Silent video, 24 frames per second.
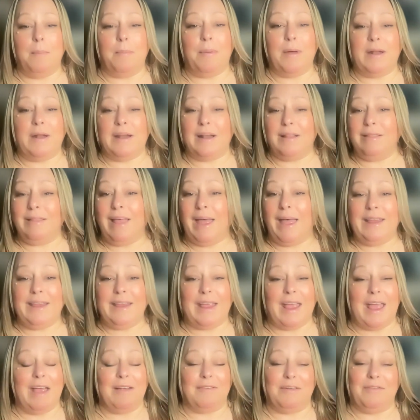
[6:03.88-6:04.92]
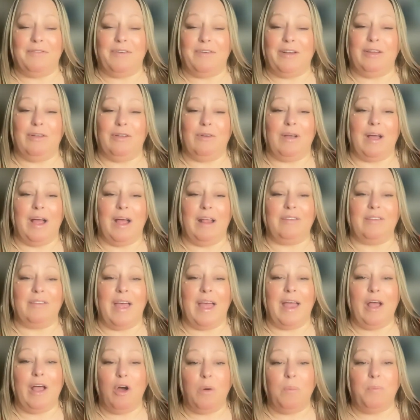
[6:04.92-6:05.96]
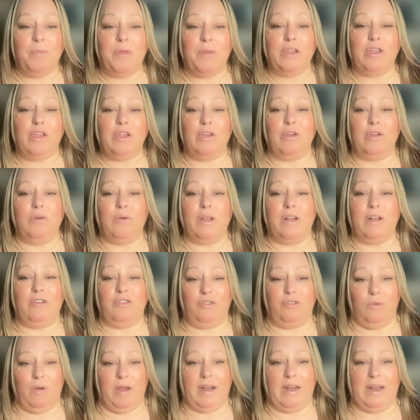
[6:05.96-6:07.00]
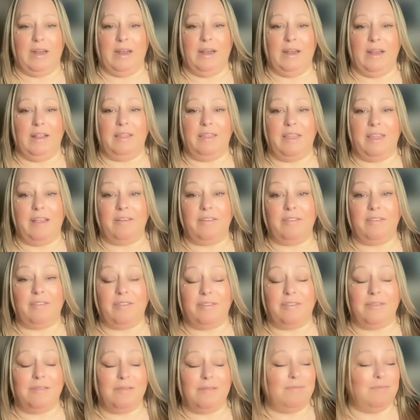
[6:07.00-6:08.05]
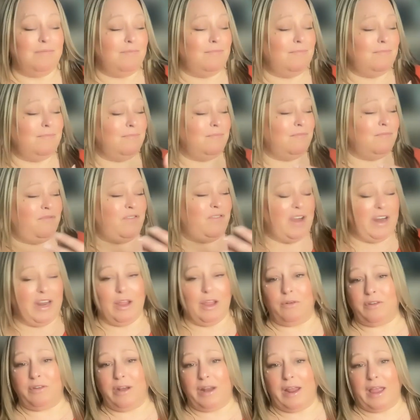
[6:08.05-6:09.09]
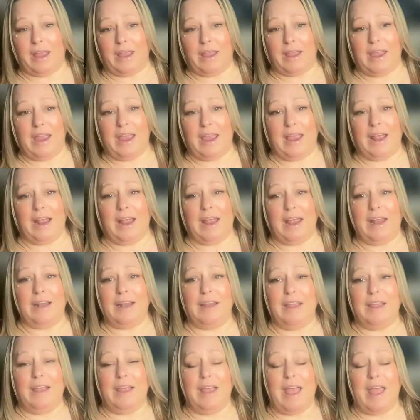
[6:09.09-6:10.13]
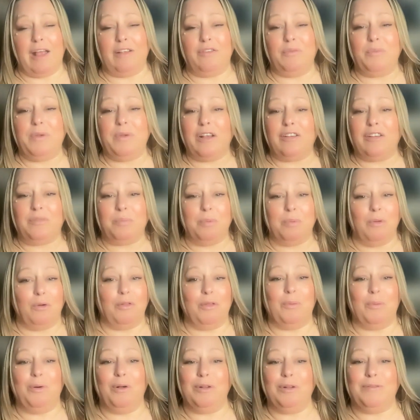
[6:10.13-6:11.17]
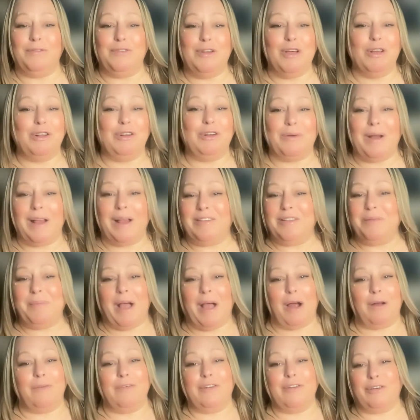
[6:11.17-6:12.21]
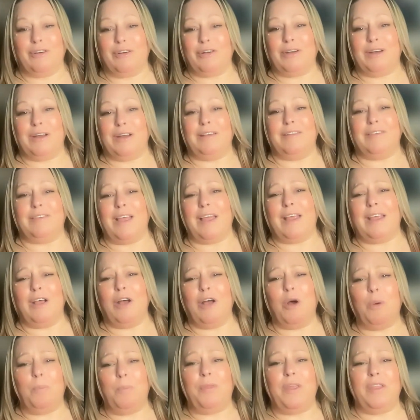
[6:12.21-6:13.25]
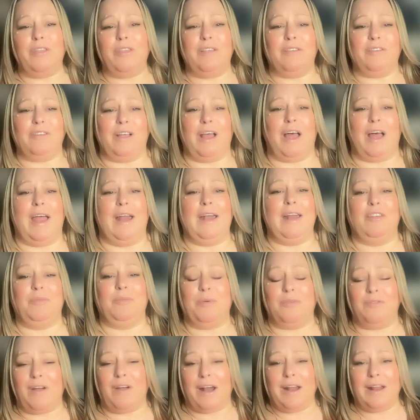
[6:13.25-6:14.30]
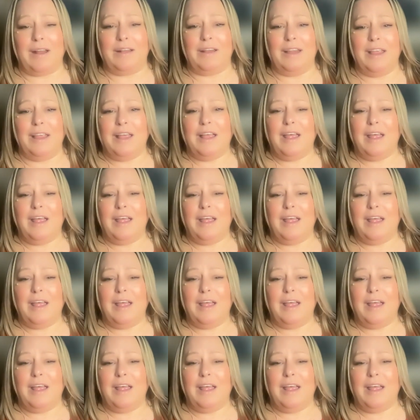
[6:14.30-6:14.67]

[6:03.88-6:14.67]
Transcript: But like every video, guys, I hope that you enjoyed this video today. And as we explore the world of notarizing power of attorneys, I hope that this guide has provided